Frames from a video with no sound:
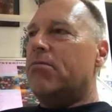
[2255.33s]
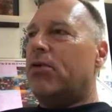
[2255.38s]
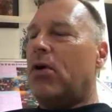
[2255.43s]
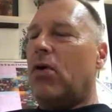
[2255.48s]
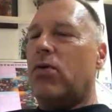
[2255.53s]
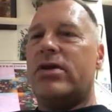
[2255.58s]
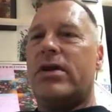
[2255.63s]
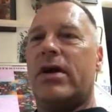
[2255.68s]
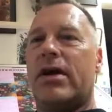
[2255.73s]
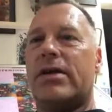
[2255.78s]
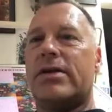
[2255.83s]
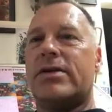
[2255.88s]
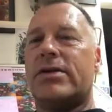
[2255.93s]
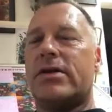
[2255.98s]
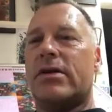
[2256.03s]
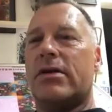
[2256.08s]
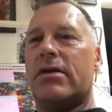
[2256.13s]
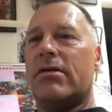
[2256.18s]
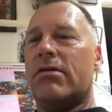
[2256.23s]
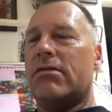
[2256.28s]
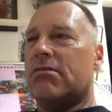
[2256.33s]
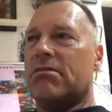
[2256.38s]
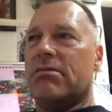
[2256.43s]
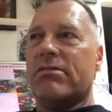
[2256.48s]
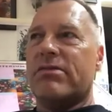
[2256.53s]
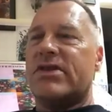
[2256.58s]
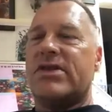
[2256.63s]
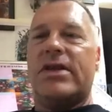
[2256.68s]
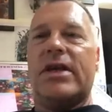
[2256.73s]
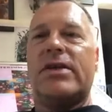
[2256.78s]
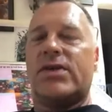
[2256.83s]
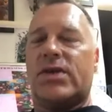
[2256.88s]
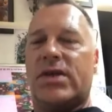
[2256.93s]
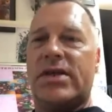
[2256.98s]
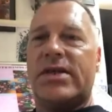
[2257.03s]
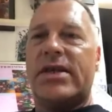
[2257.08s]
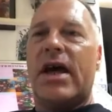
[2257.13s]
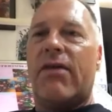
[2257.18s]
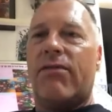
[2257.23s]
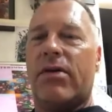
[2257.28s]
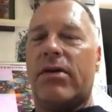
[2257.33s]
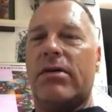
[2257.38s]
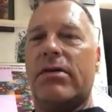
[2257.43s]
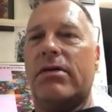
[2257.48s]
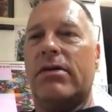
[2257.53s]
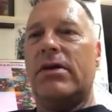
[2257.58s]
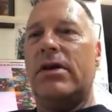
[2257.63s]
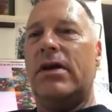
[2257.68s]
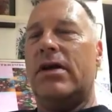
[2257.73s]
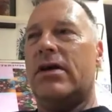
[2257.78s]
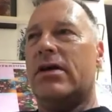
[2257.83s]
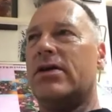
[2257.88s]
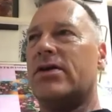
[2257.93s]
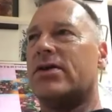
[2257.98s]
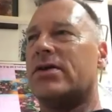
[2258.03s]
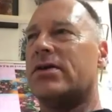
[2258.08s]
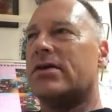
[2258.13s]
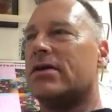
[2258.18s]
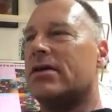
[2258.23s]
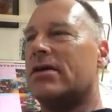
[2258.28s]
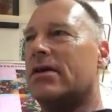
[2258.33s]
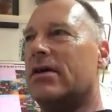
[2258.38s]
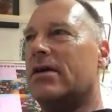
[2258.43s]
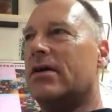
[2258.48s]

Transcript: protests in 67 years,